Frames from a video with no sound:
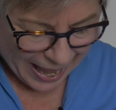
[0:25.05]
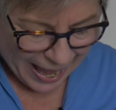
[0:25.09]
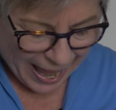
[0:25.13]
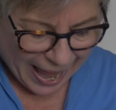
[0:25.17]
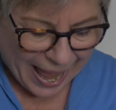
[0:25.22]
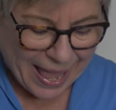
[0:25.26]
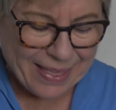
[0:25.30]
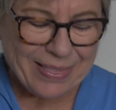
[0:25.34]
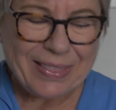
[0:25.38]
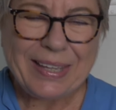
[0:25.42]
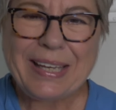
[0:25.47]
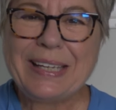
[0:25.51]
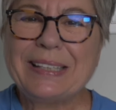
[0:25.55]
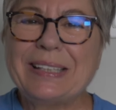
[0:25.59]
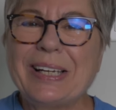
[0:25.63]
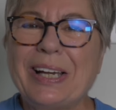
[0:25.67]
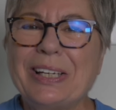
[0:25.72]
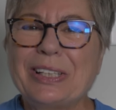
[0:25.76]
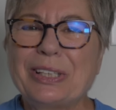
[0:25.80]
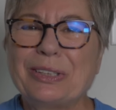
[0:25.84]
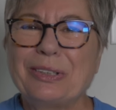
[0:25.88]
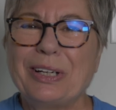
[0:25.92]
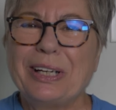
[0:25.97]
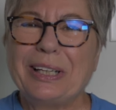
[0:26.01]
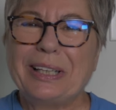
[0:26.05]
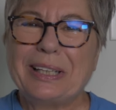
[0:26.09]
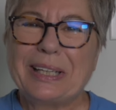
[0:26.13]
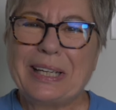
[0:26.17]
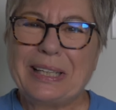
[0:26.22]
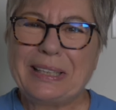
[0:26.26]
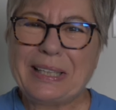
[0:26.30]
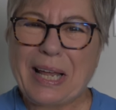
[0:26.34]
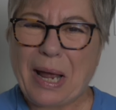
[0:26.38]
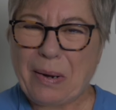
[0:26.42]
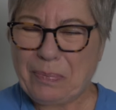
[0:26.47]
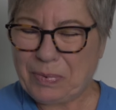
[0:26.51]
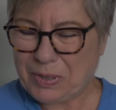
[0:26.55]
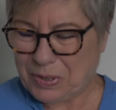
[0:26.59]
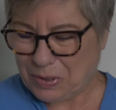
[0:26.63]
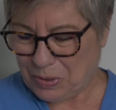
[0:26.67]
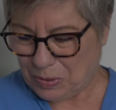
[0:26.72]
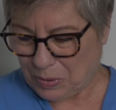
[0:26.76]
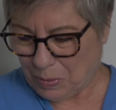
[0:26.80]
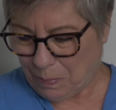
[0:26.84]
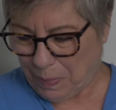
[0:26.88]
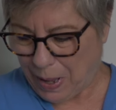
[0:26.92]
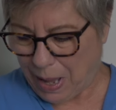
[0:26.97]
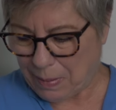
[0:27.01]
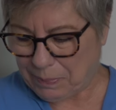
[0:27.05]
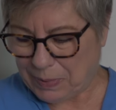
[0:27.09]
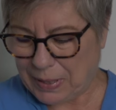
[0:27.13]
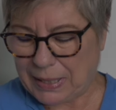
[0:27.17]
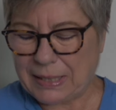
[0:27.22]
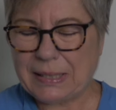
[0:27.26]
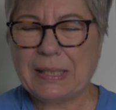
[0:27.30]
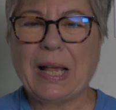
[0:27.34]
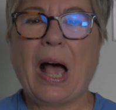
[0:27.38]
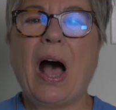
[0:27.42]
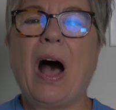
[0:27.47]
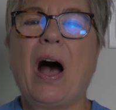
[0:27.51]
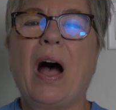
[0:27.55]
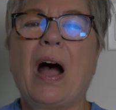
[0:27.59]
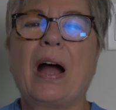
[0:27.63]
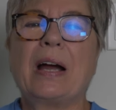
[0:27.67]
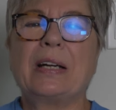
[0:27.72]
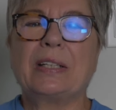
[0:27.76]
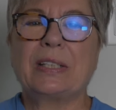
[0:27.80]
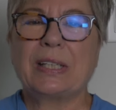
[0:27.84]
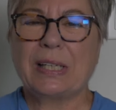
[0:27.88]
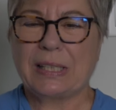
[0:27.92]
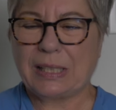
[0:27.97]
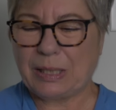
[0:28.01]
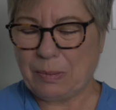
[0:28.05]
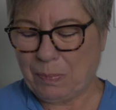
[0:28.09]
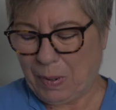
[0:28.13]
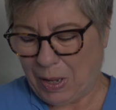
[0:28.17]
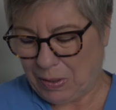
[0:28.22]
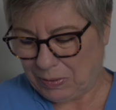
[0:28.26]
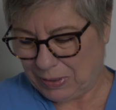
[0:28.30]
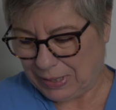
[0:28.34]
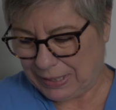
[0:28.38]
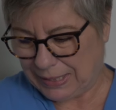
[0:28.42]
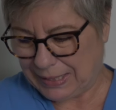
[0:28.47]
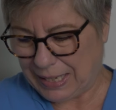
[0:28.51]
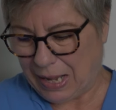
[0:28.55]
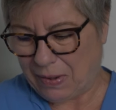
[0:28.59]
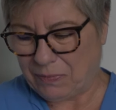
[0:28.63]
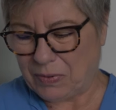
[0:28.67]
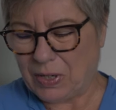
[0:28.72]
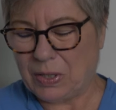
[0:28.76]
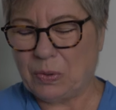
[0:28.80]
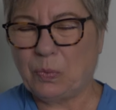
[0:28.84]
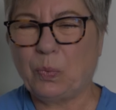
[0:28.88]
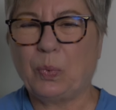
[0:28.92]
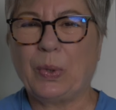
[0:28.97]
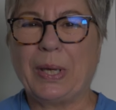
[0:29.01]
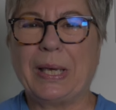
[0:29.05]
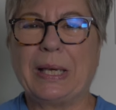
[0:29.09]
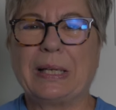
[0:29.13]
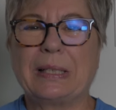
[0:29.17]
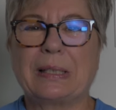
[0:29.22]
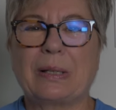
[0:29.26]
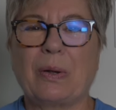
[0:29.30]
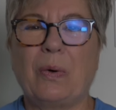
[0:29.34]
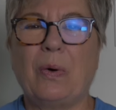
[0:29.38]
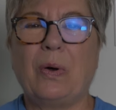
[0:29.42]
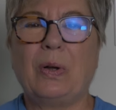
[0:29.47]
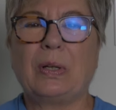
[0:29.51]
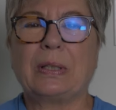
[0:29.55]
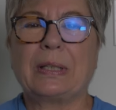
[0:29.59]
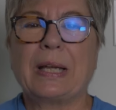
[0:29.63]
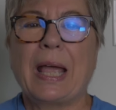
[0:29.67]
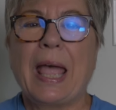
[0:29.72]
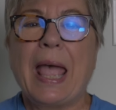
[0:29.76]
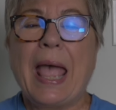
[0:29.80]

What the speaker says: and these Australian Labradoodle puppies are just about 7 weeks old.